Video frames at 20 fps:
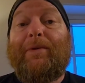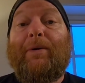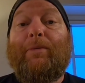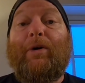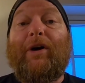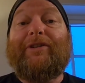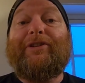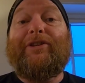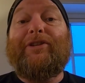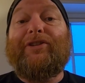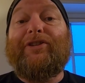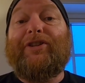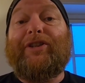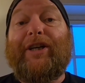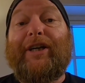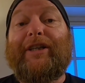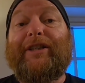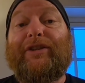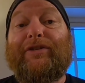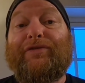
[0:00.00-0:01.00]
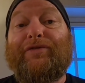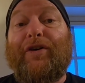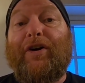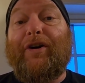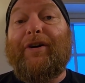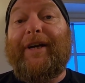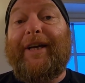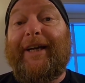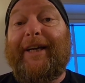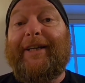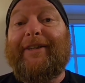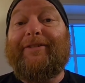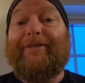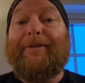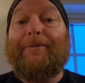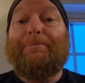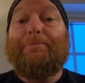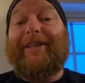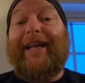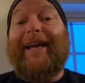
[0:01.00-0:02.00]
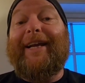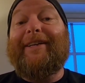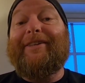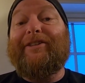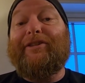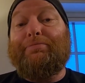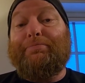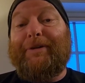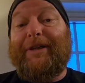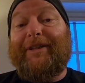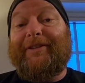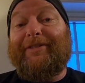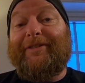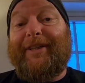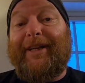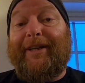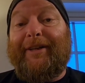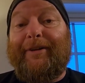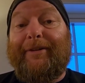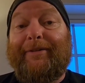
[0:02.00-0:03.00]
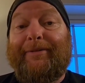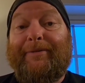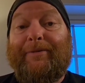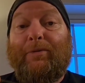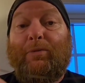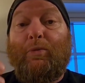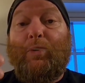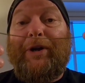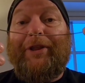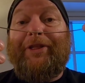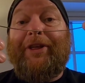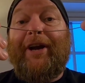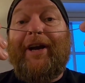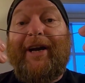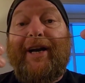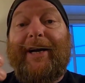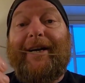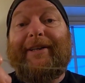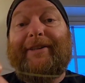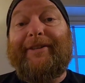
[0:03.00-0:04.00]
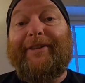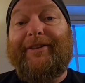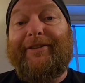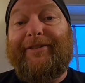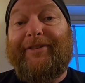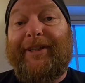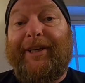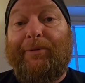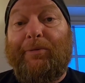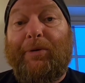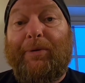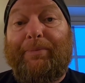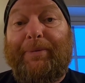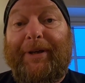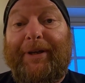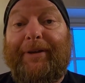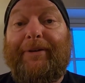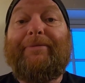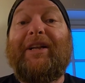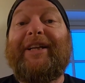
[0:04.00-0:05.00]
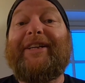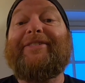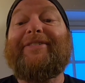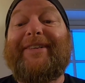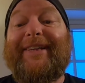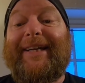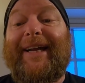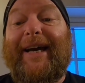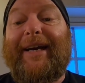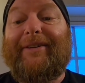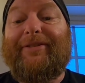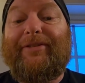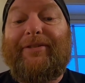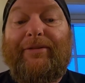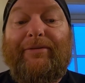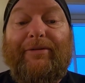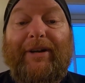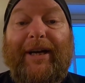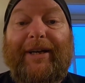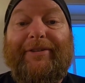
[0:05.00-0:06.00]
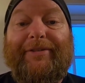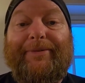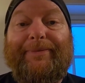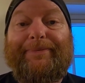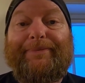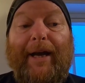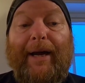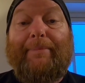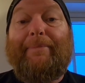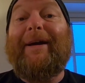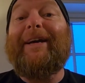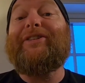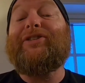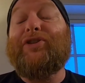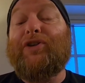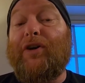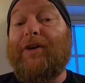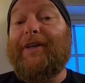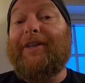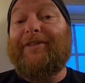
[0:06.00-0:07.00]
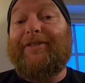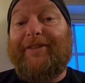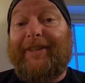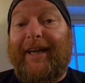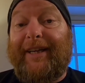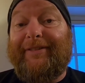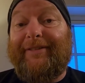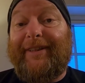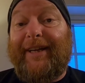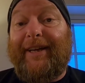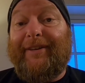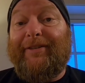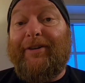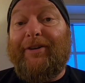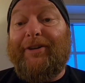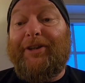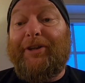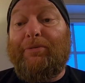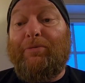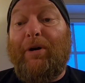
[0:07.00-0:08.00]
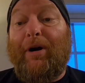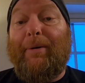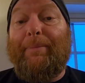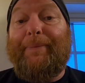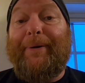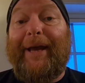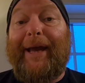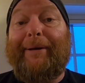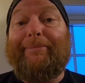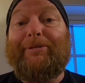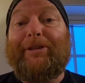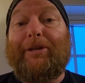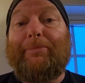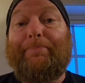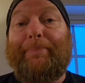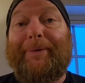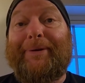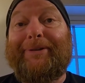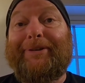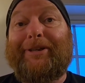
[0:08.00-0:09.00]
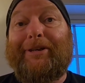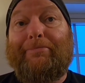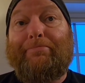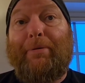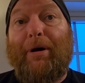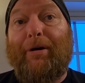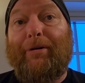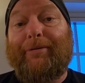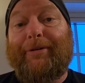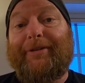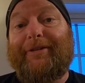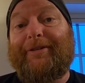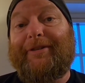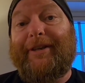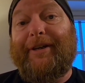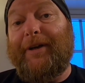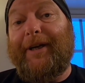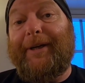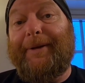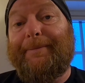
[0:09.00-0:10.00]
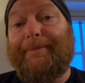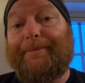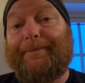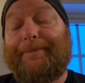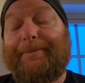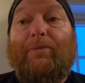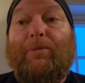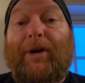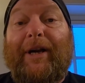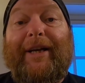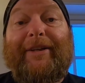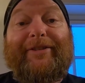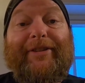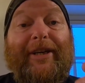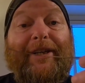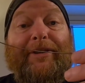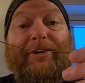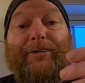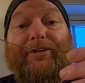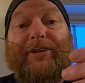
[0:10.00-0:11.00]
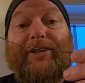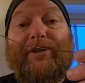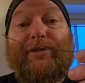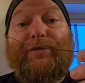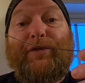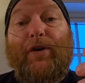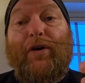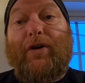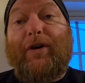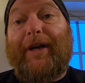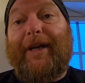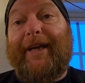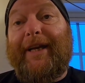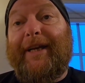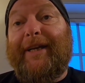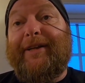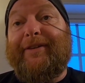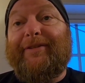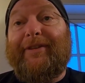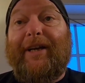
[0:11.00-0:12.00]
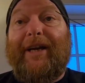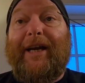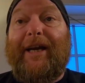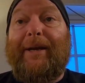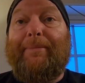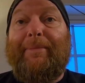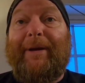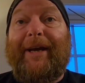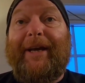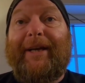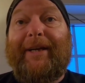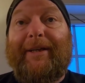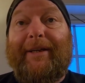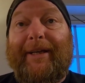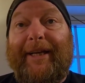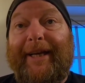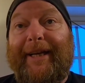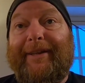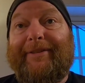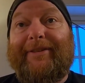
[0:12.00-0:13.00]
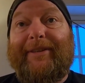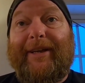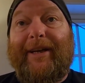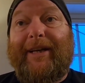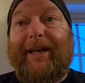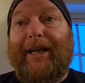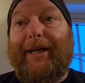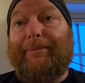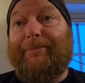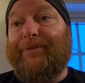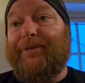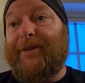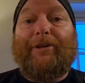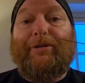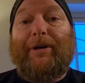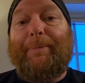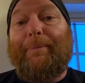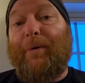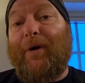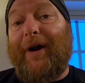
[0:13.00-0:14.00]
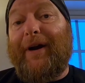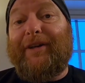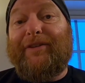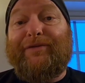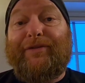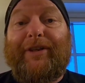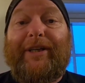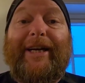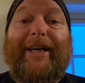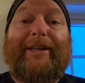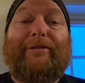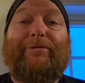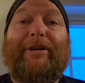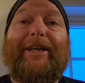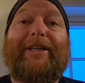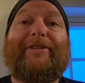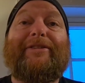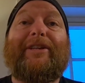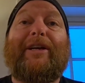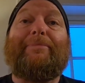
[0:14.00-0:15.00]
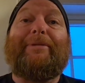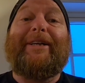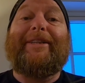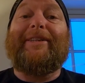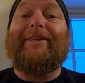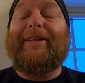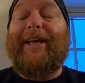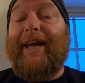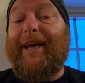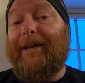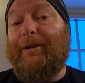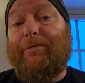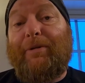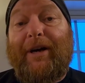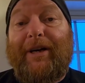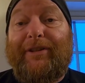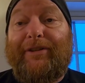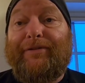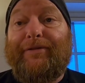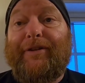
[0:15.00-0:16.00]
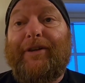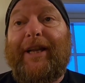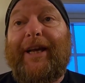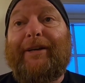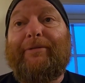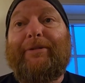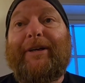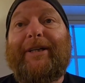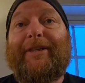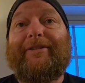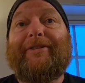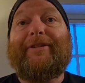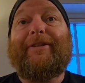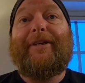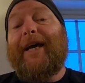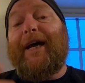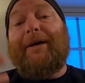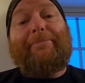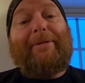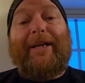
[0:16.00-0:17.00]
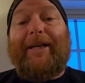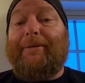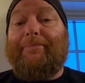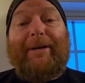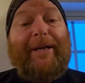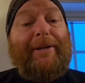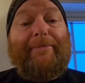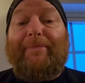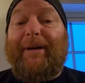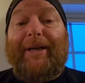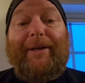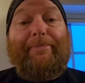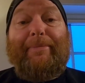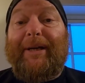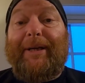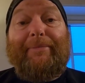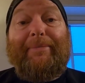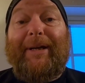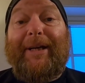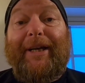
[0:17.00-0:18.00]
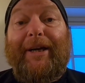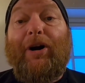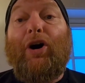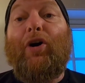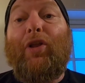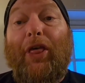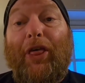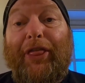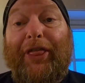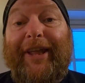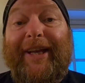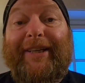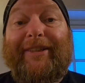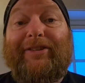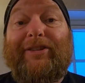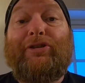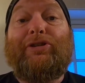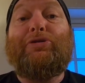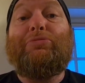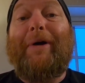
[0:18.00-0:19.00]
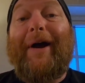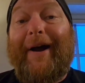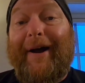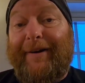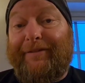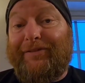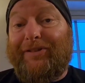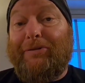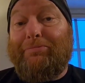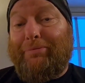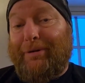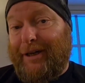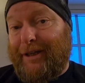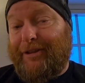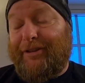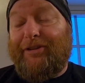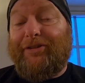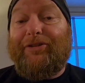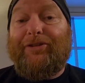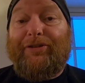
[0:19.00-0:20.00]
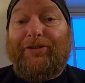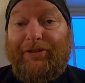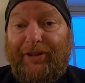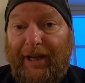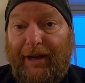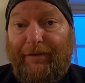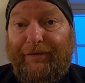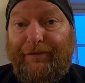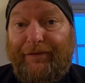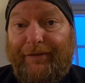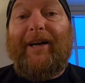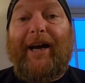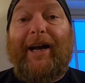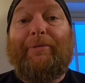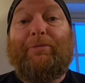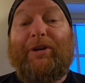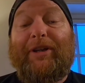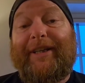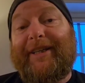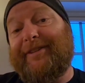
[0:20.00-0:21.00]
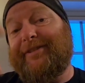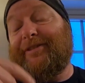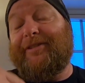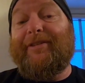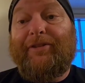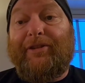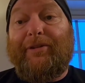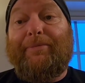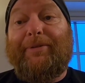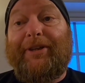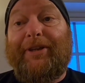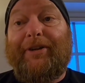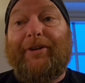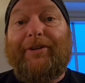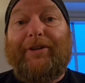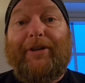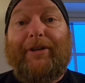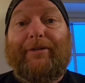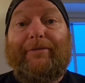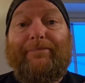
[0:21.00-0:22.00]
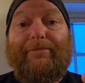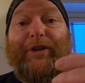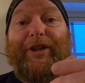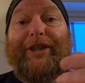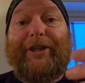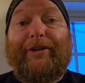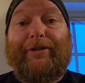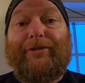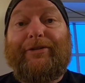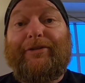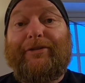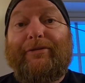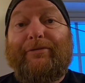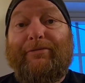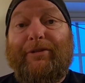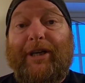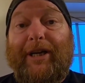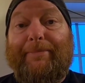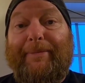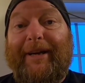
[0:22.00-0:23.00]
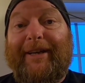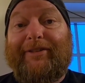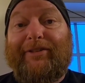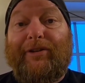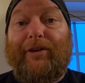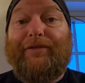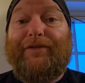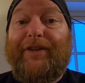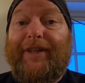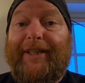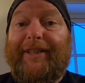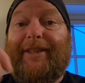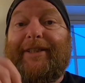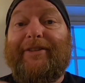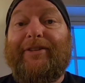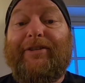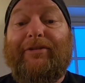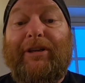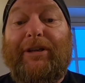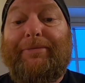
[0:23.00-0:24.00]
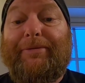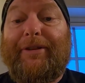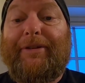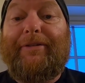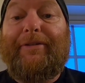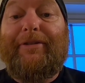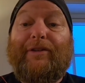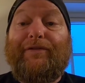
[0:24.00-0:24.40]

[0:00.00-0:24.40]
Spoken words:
What you'll search for is stainless spring steel with hardness, it will be listed as, right? And make sure it says that, or you won't be able to build components, okay? What else I use this for is I make links and clips, grip wires for lead weights, I make the tail wires for lead weights, and many other things that you have to purchase yourself. I will list some of the other videos where I make stuff in the description.